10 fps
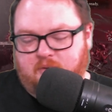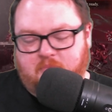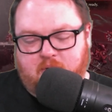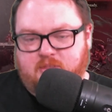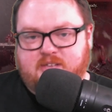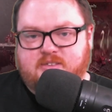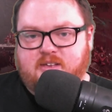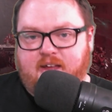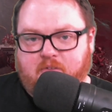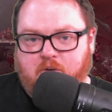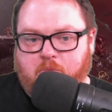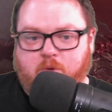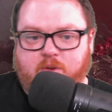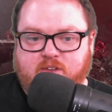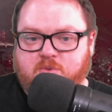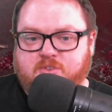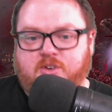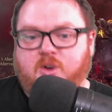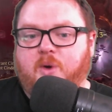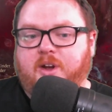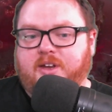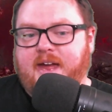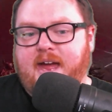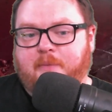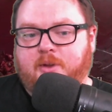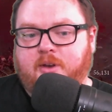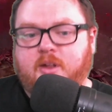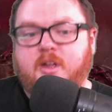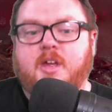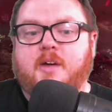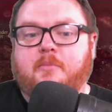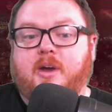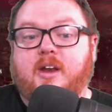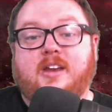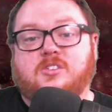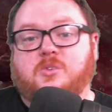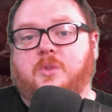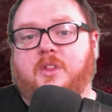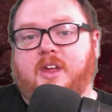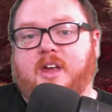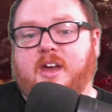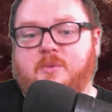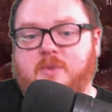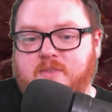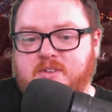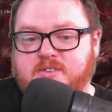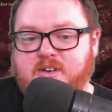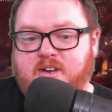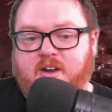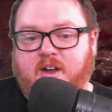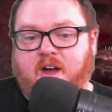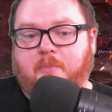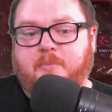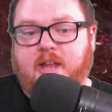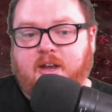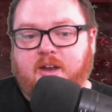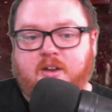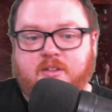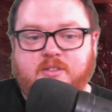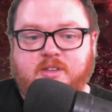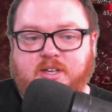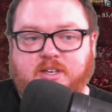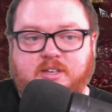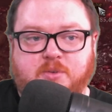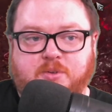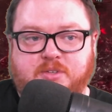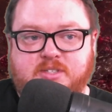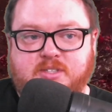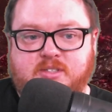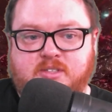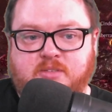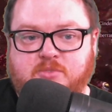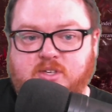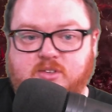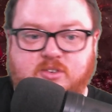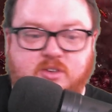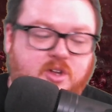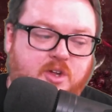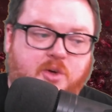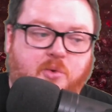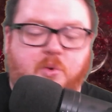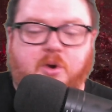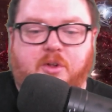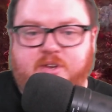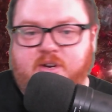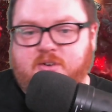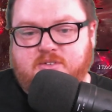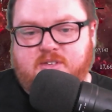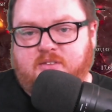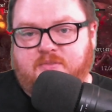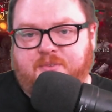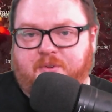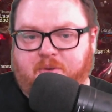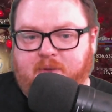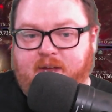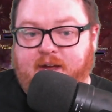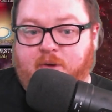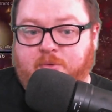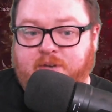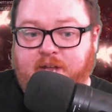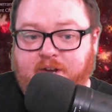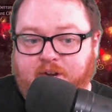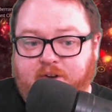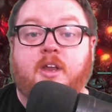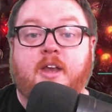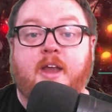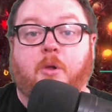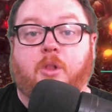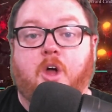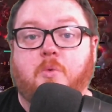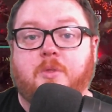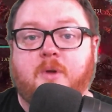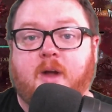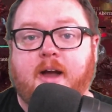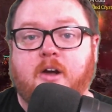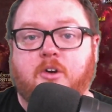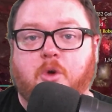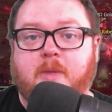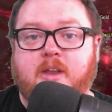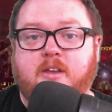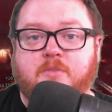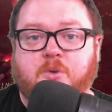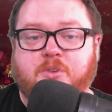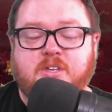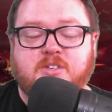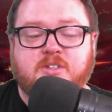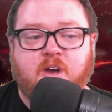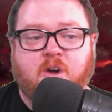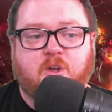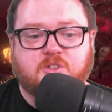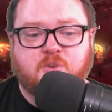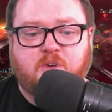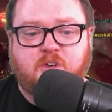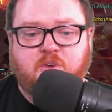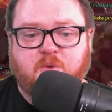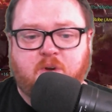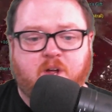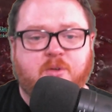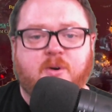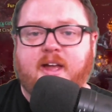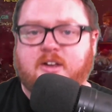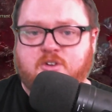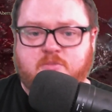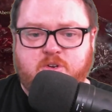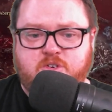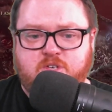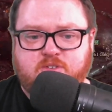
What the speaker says: That's inevitable, and that's what's going to happen. But it is cool that they kind of revisited and updated the difficulty system, since world tiers did feel a little bit outdated. Now, along with your higher torment difficulties, they are also going to do what other action RPGs